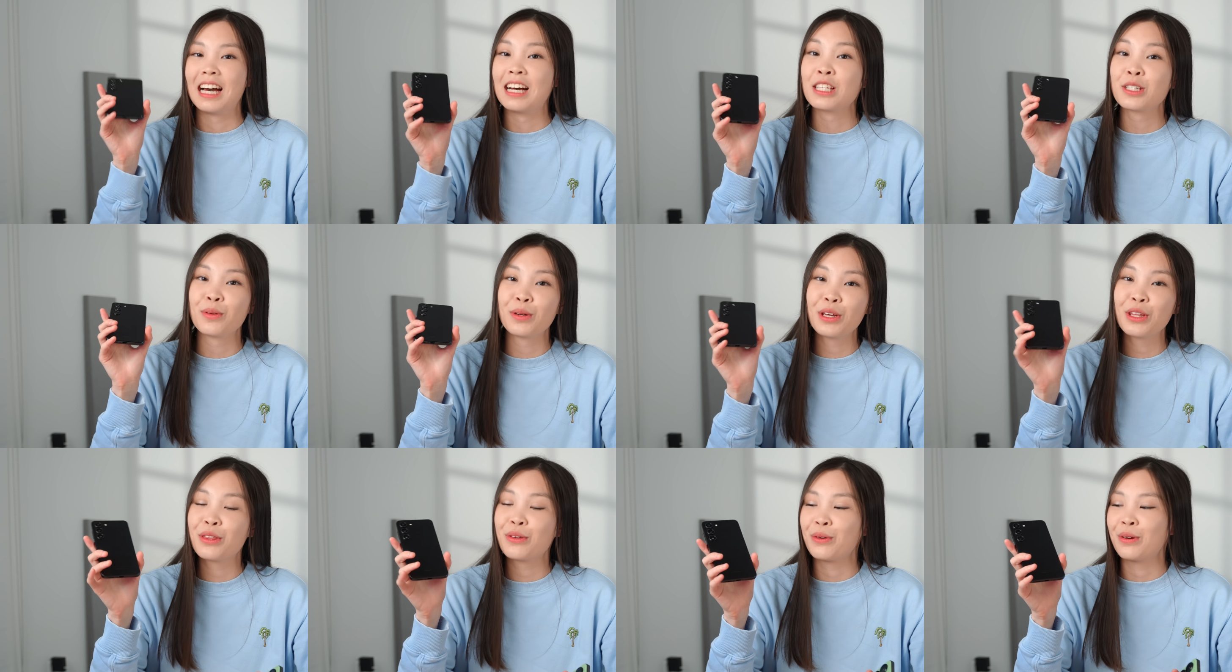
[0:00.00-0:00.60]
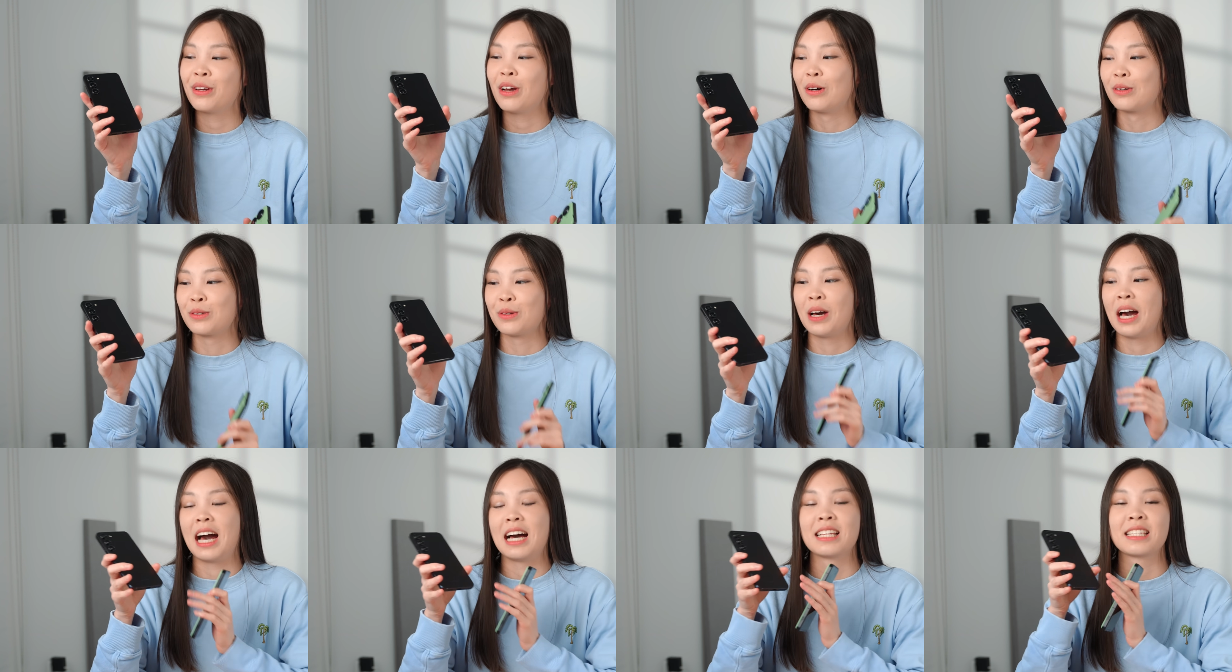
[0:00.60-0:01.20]
S twenty-three also
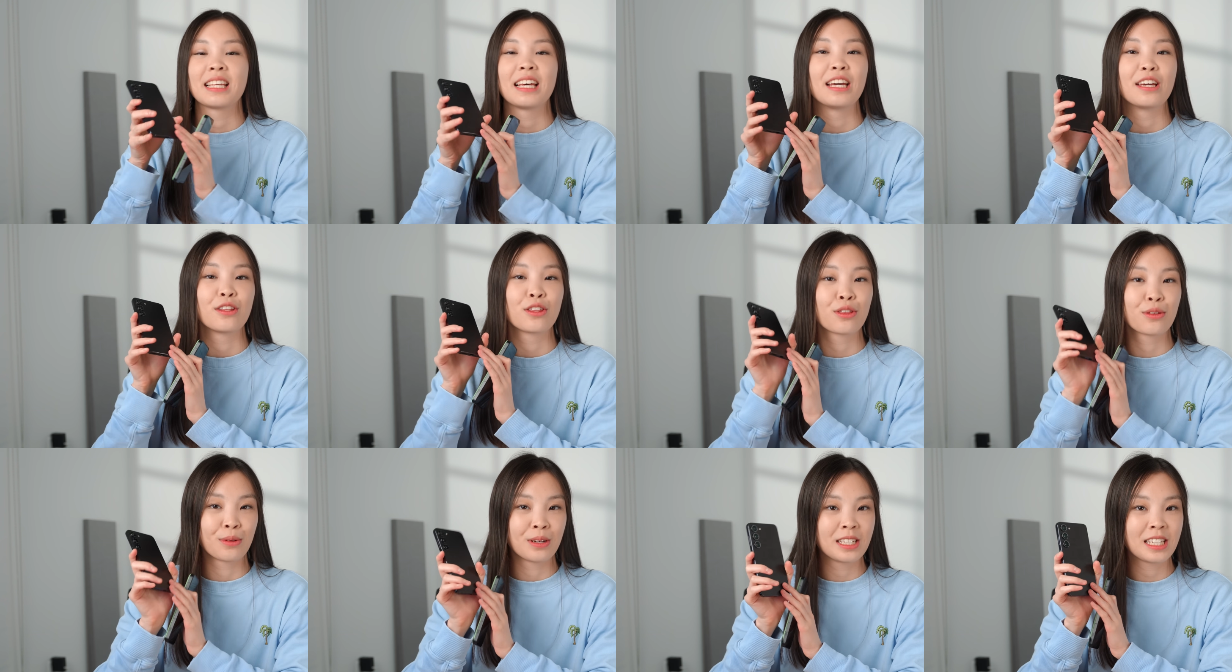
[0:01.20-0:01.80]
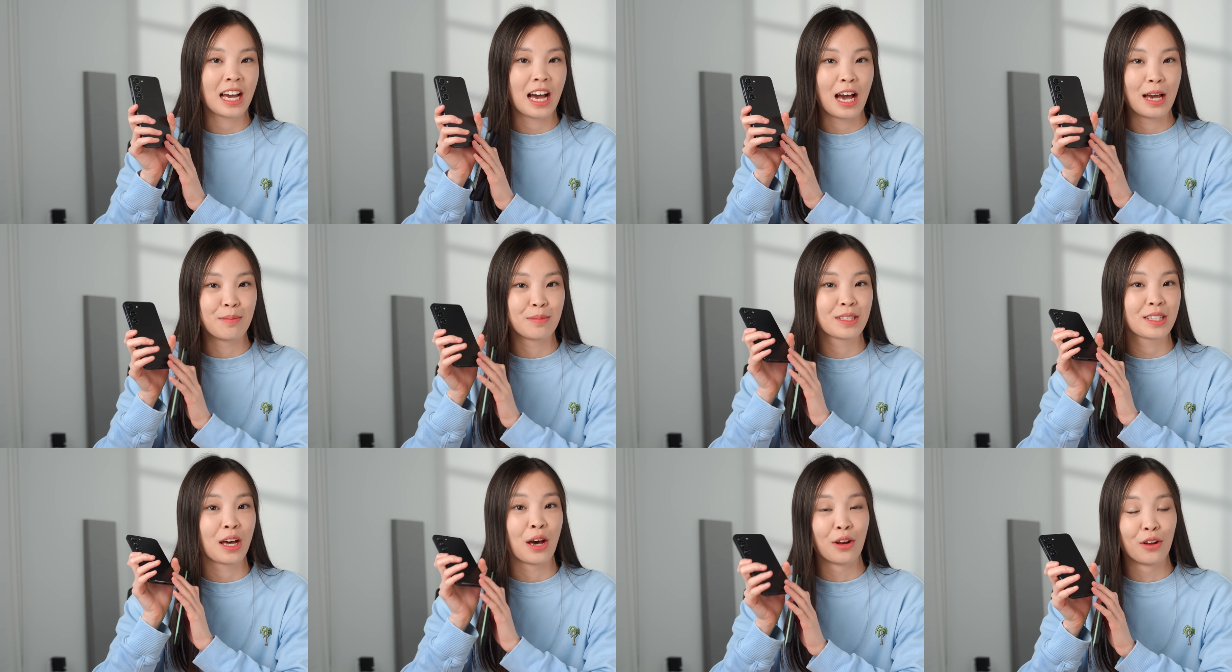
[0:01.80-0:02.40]
has a three
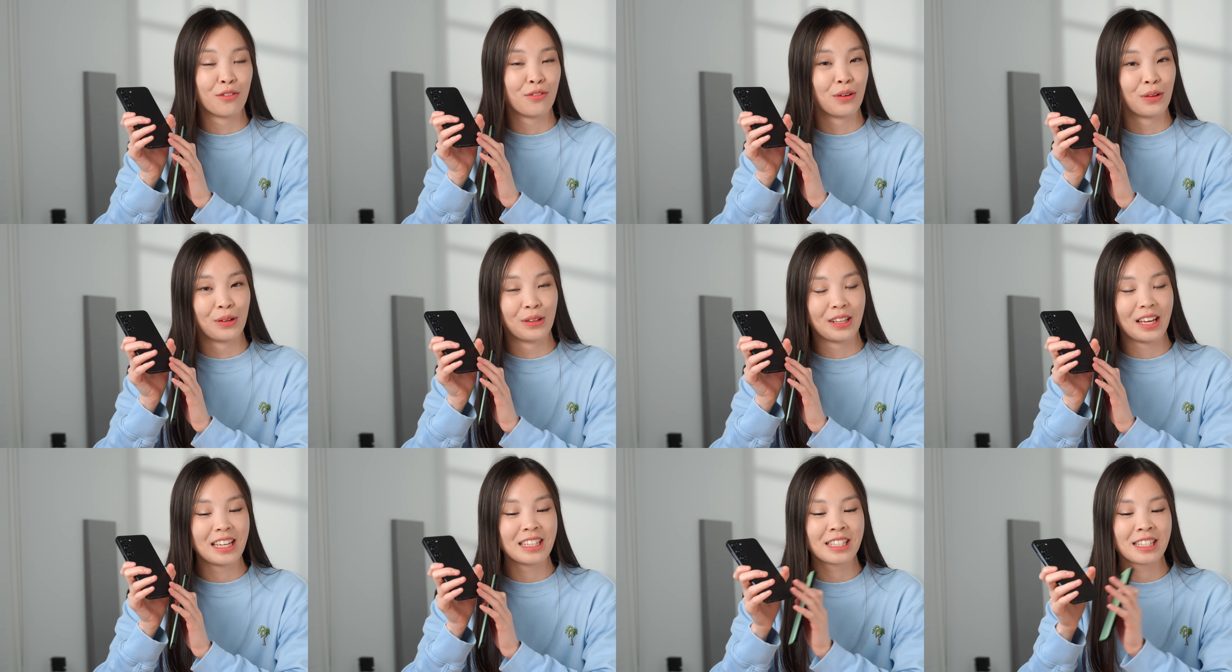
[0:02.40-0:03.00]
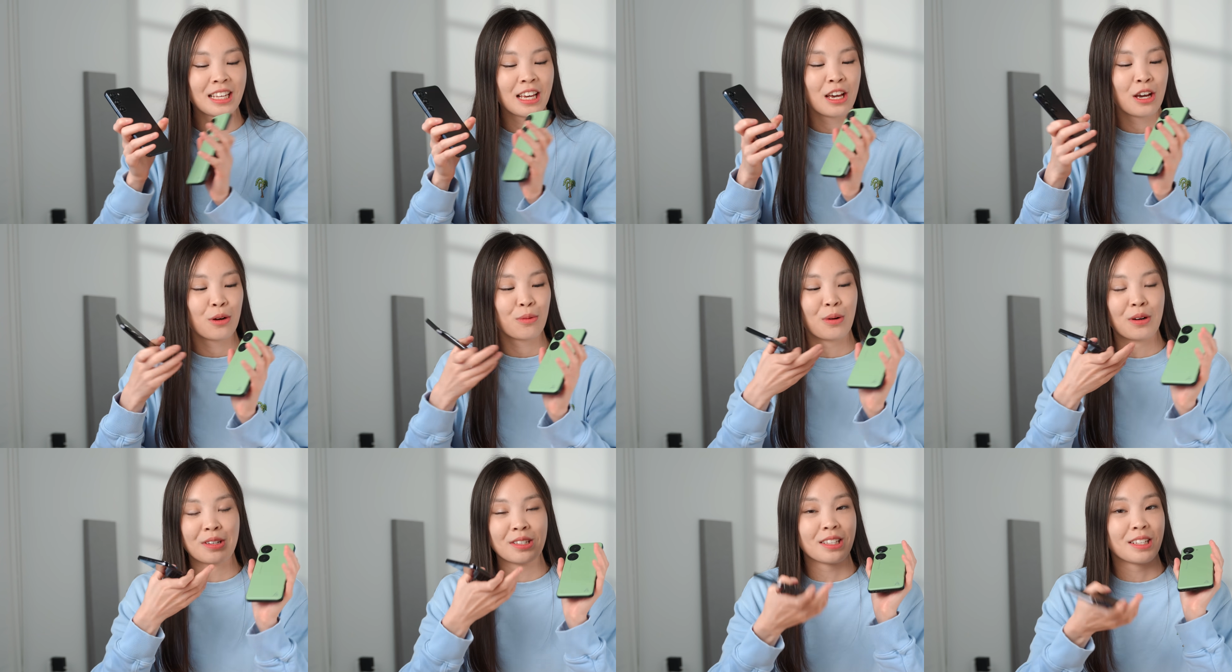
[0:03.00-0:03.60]
times telephoto lens,
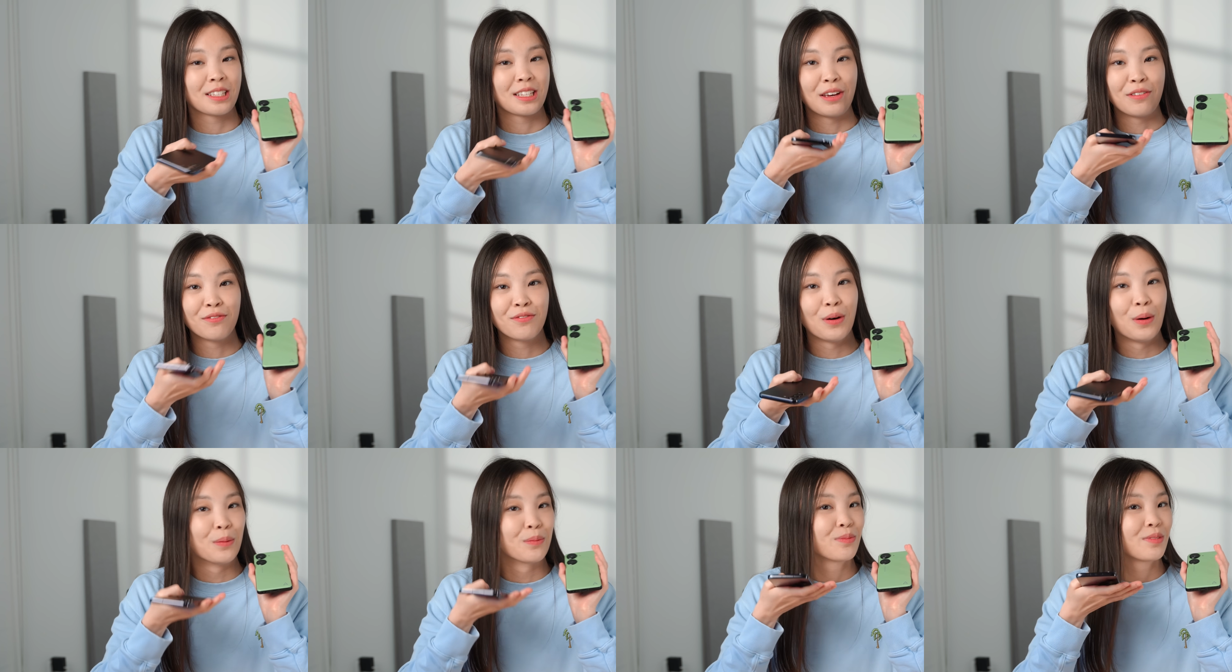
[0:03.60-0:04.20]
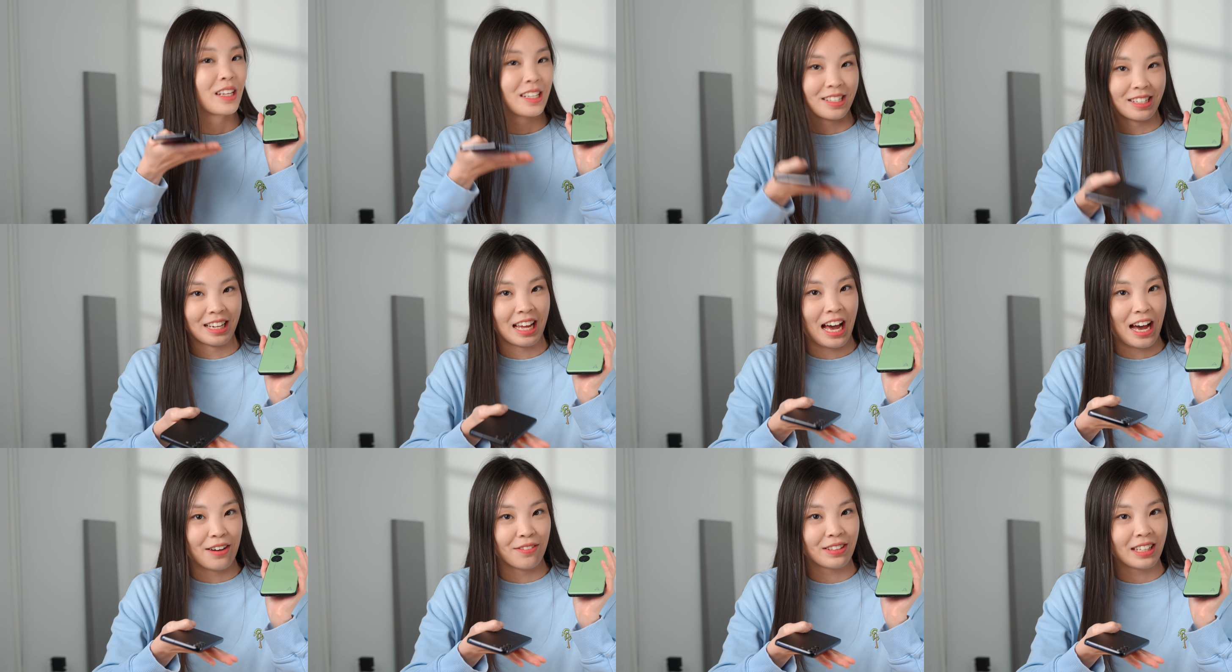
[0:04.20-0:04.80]
whereas the Zenfone doesn't
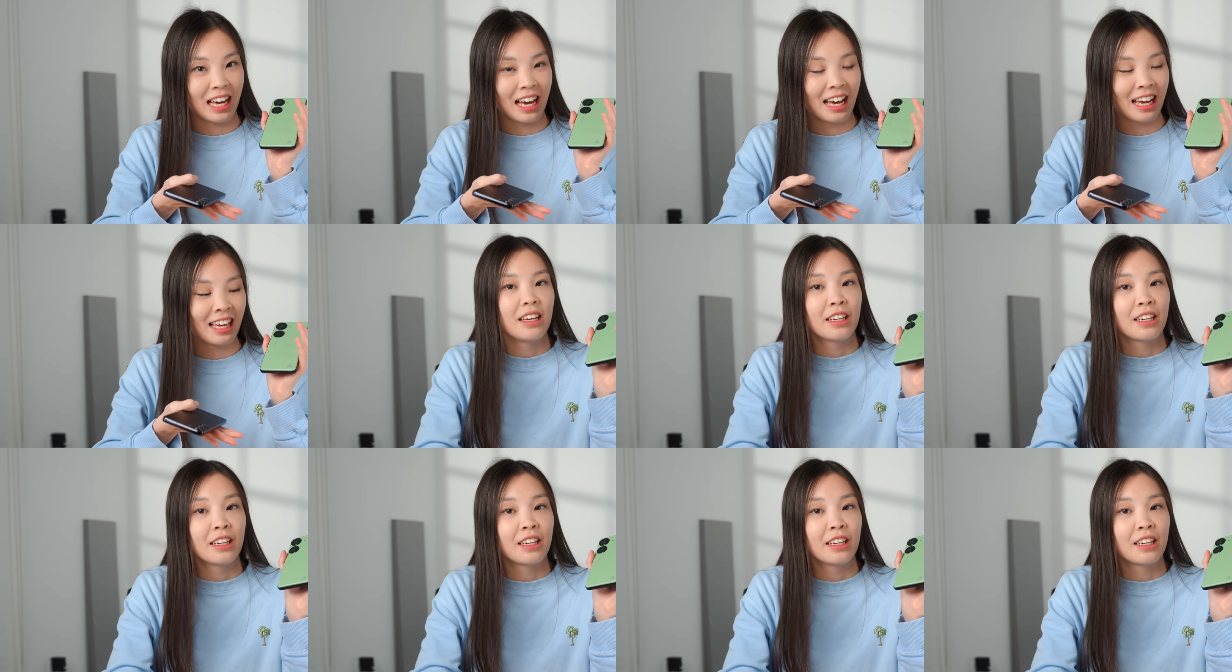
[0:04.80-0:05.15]
have that.